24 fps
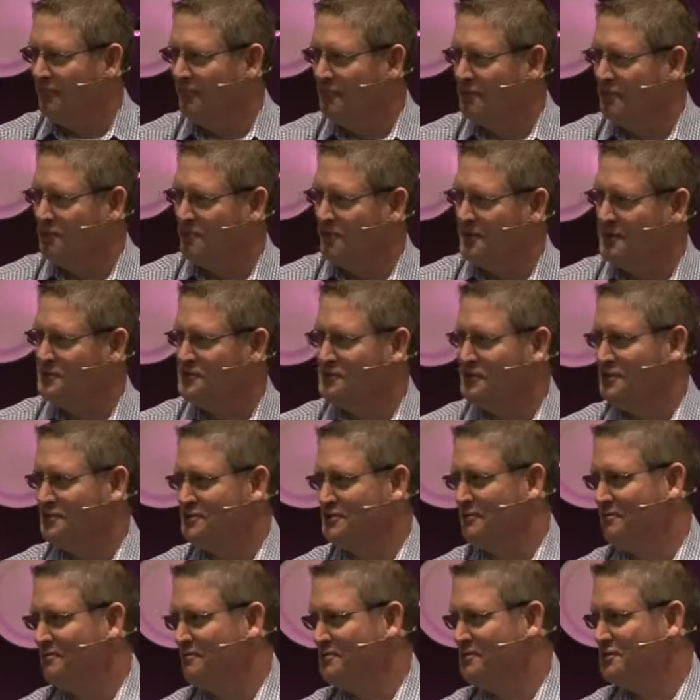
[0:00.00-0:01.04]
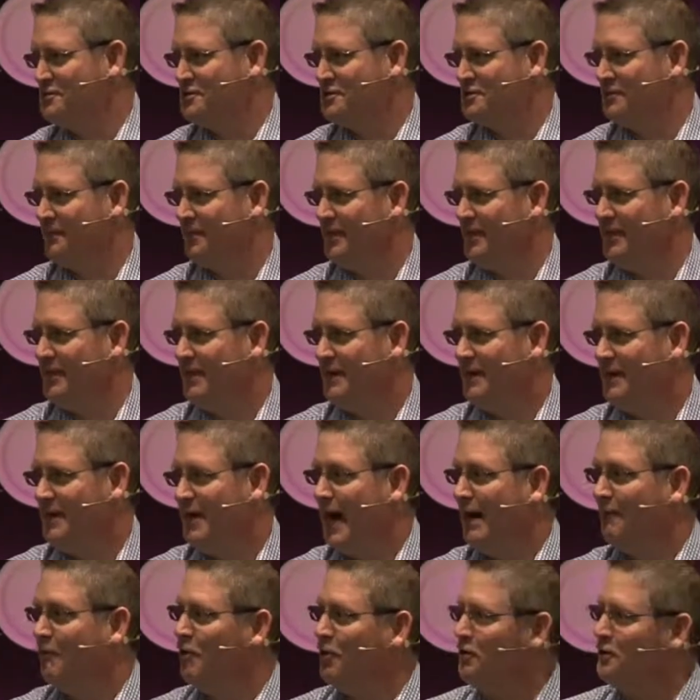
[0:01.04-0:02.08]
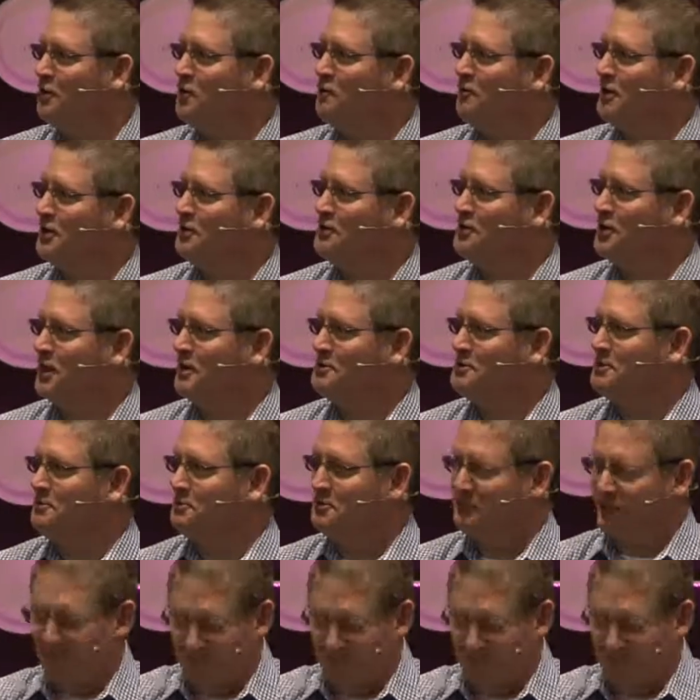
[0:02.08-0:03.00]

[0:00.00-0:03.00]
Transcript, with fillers: of the criticisms. I've heard the criticisms